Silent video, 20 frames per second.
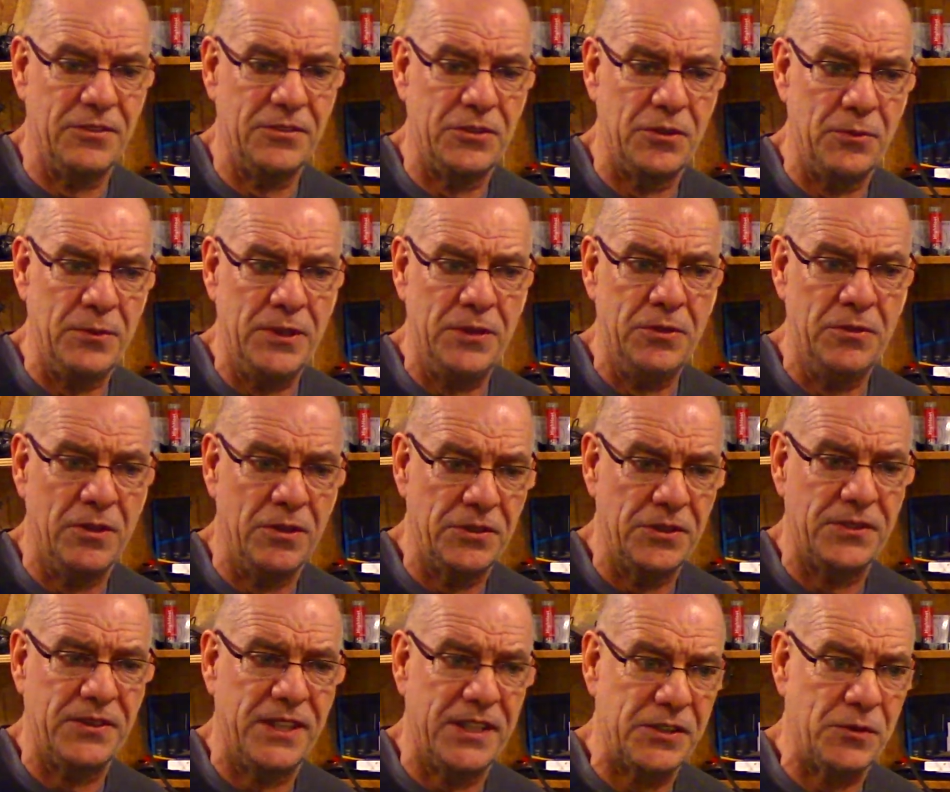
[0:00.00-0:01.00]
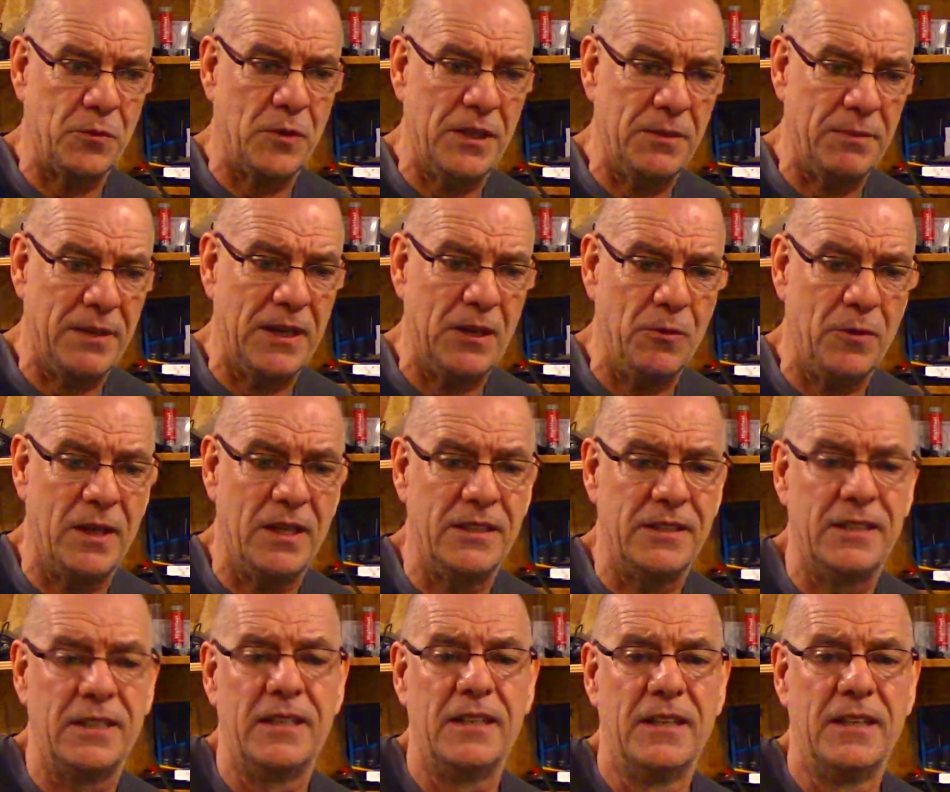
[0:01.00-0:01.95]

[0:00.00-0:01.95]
to redo all the tests one by one.